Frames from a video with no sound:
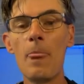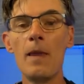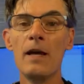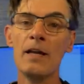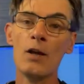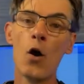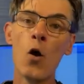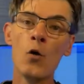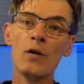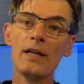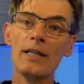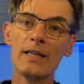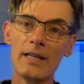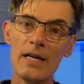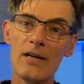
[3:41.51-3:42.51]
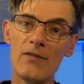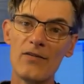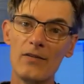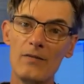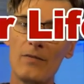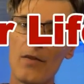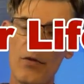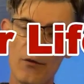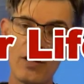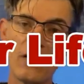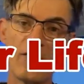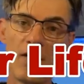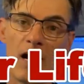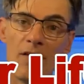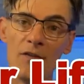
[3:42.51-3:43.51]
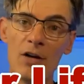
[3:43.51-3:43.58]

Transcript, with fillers: and only live three to five